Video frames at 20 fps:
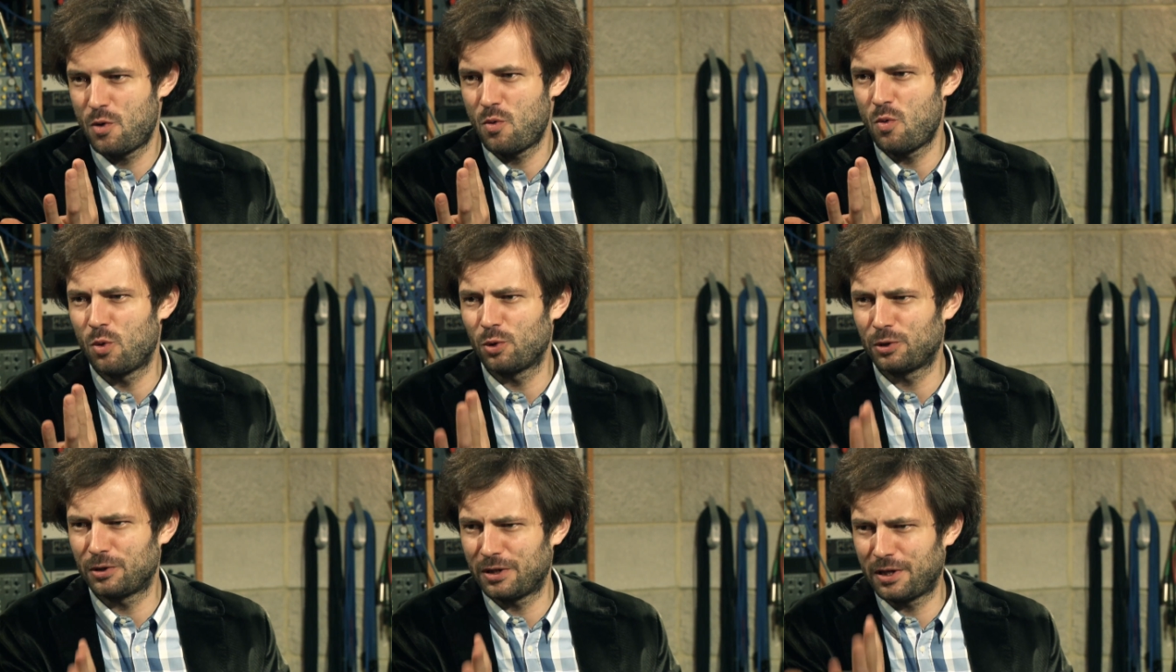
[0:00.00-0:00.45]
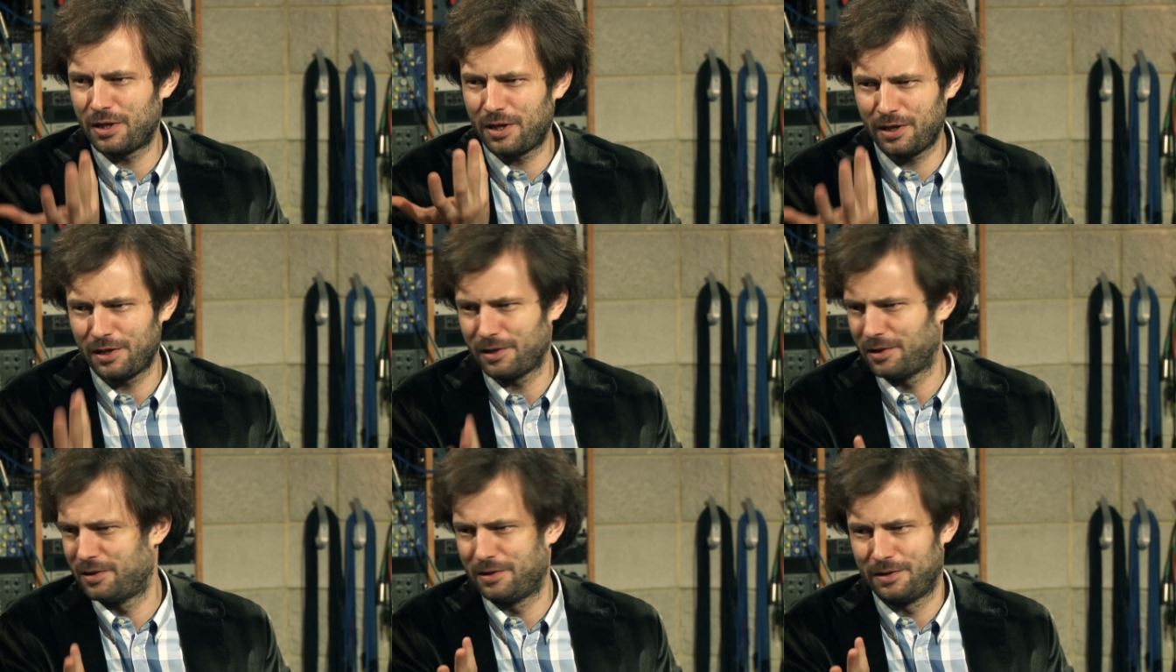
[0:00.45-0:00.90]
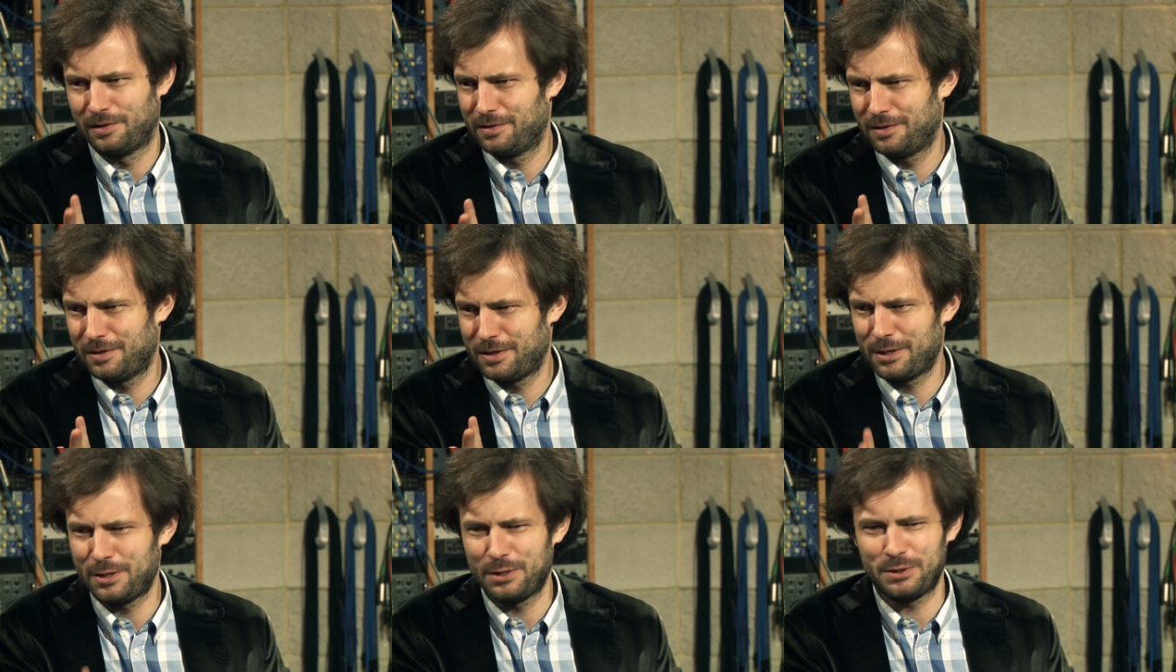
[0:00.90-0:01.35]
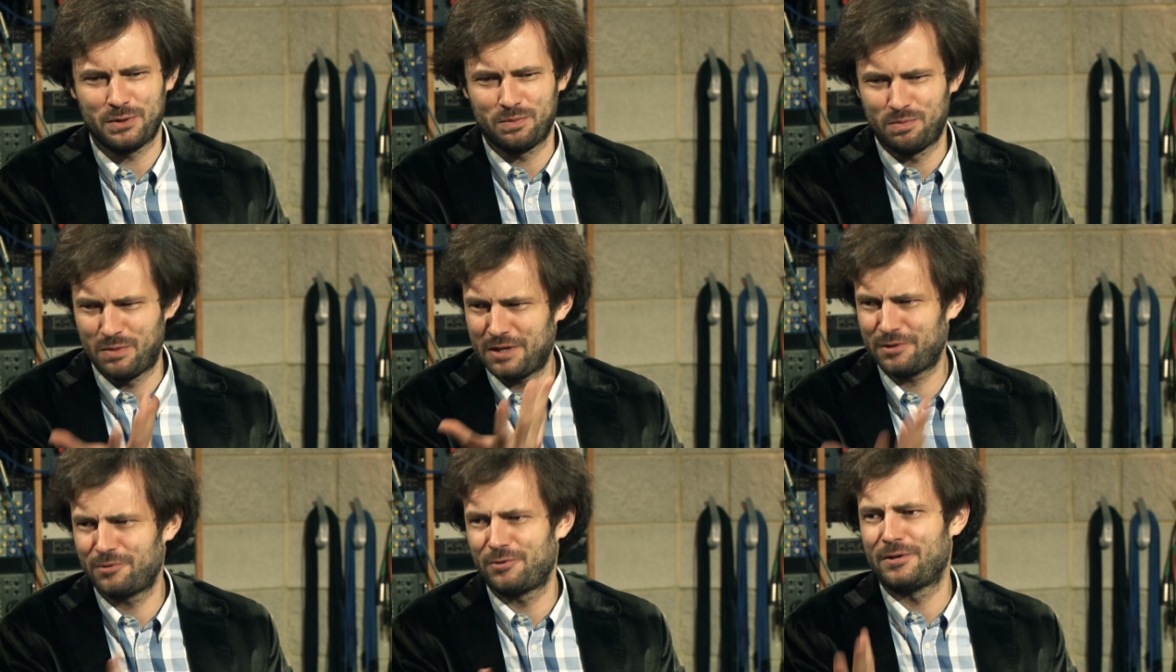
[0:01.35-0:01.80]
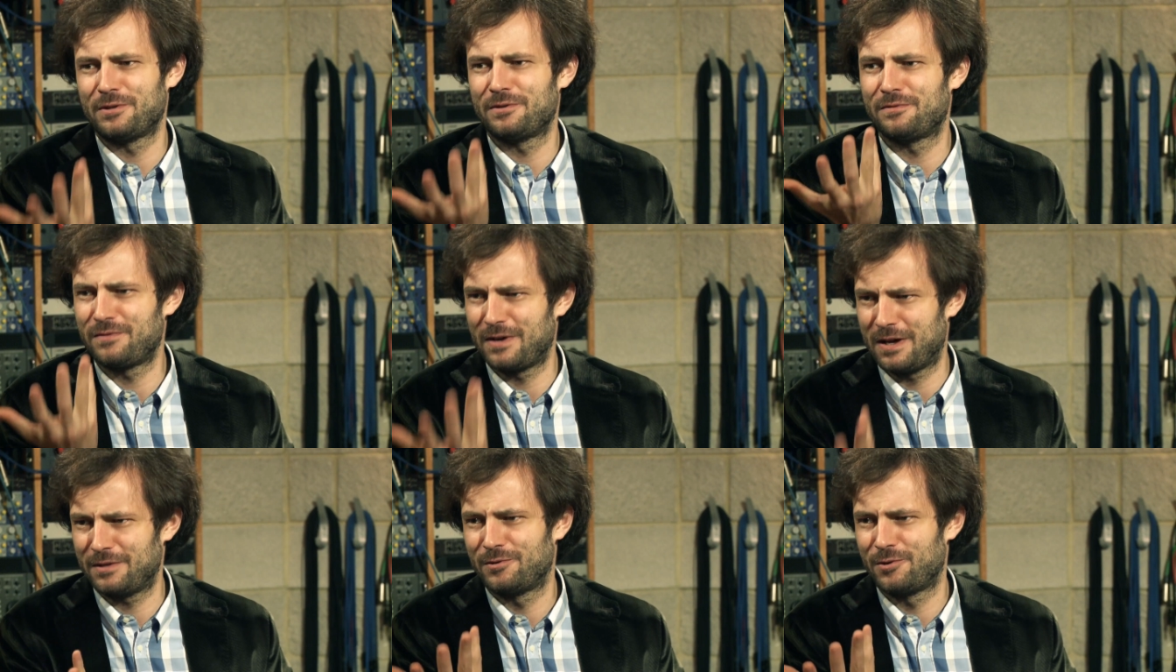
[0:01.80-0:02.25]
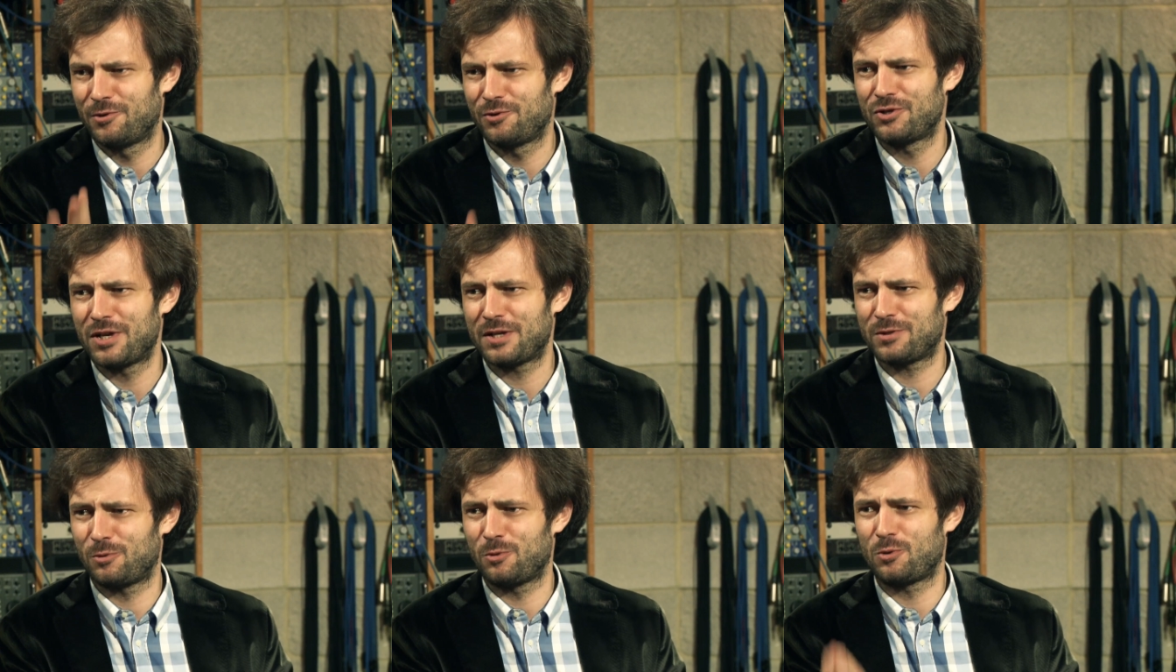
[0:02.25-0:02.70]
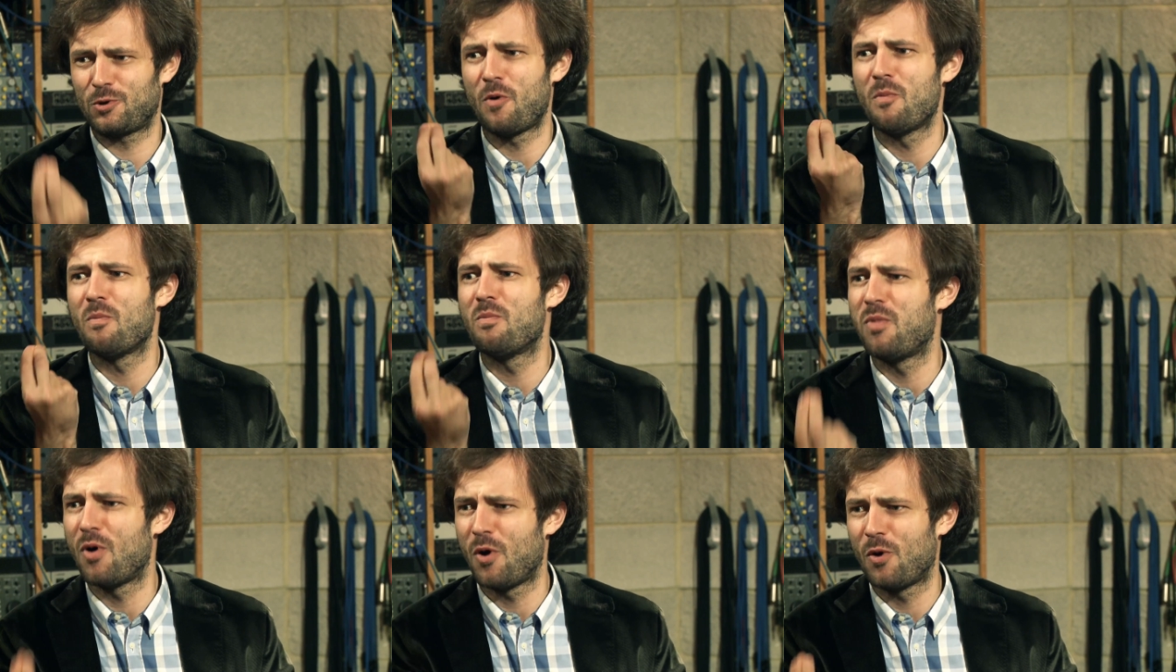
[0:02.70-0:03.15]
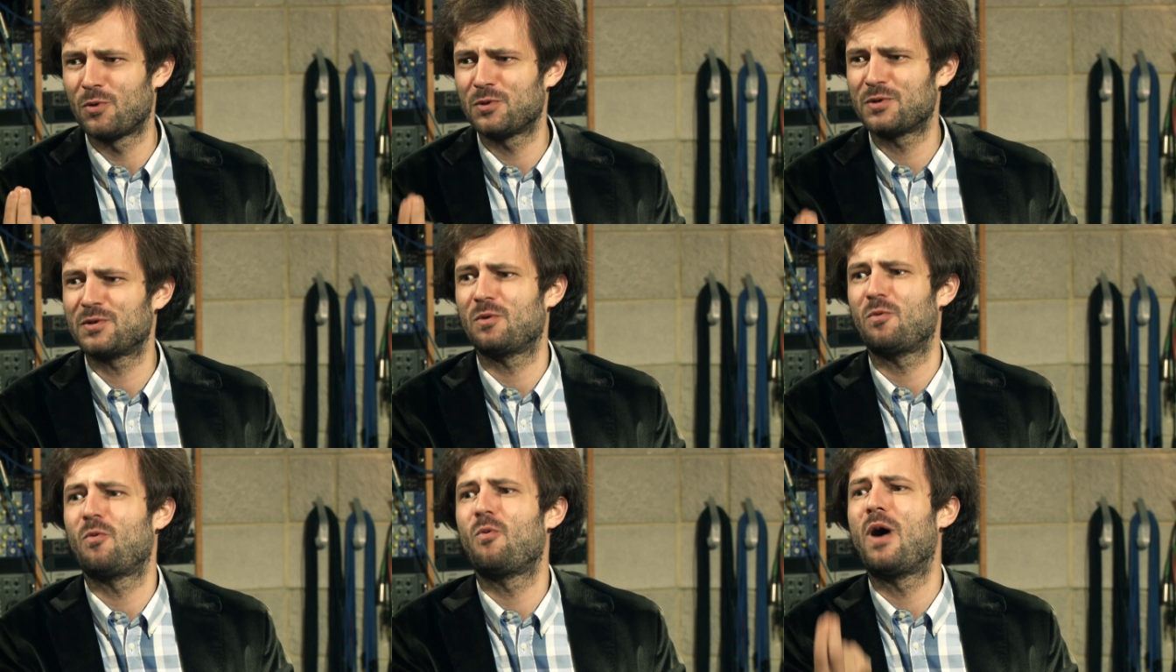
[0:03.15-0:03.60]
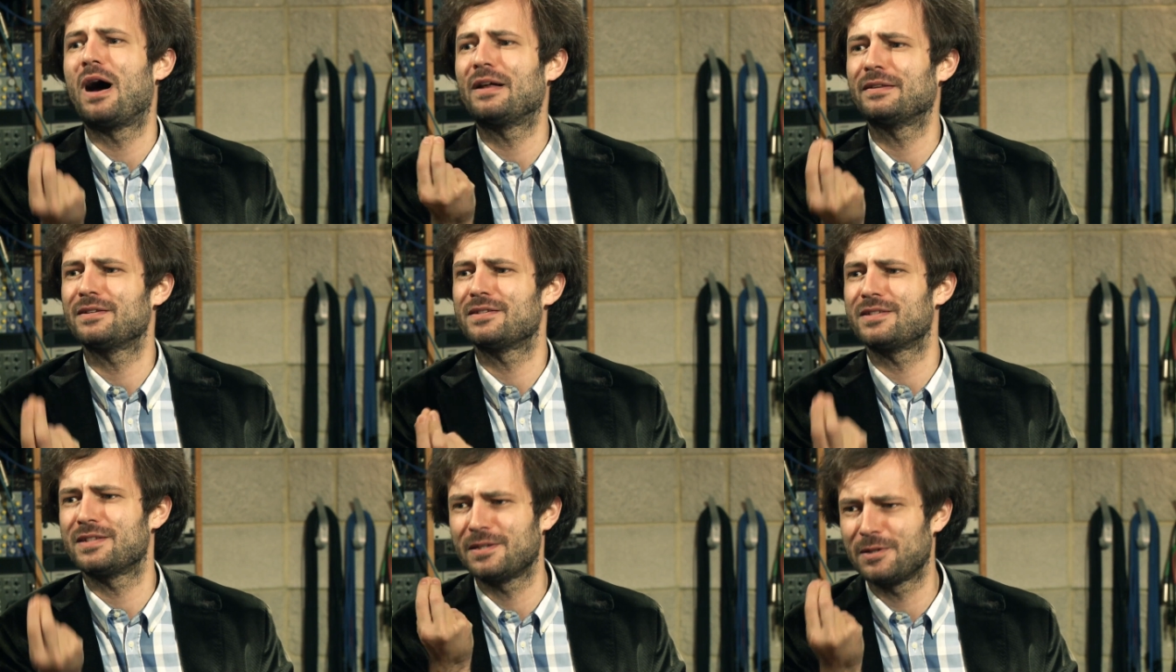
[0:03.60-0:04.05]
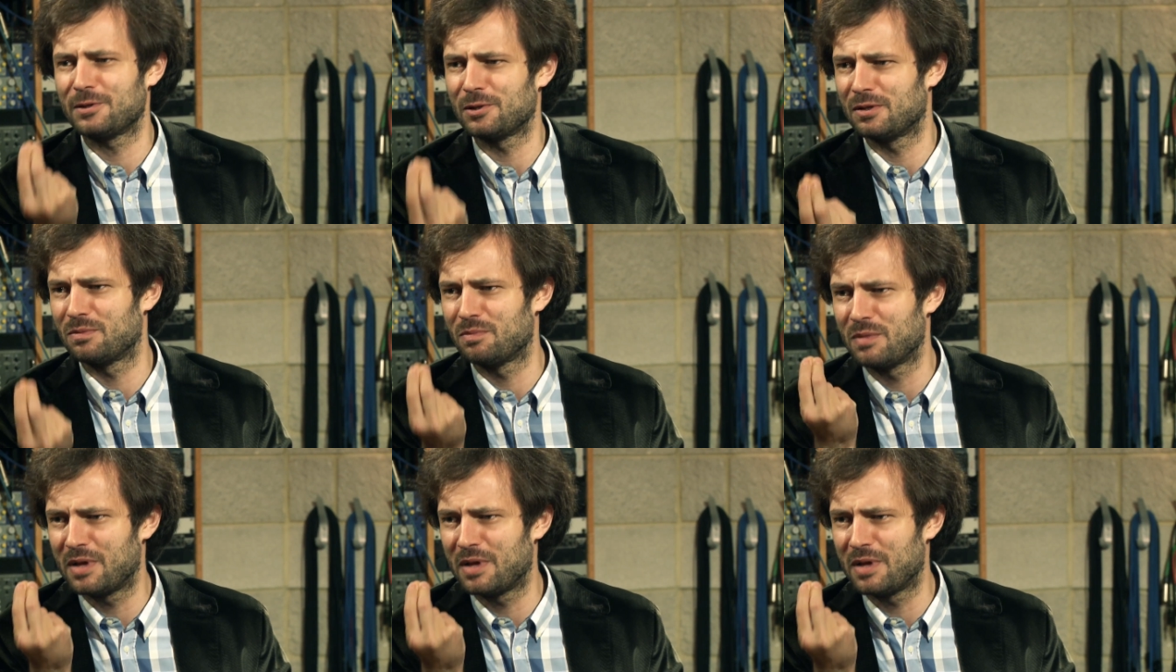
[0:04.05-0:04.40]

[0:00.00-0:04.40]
would kill his mother and father just to compose one single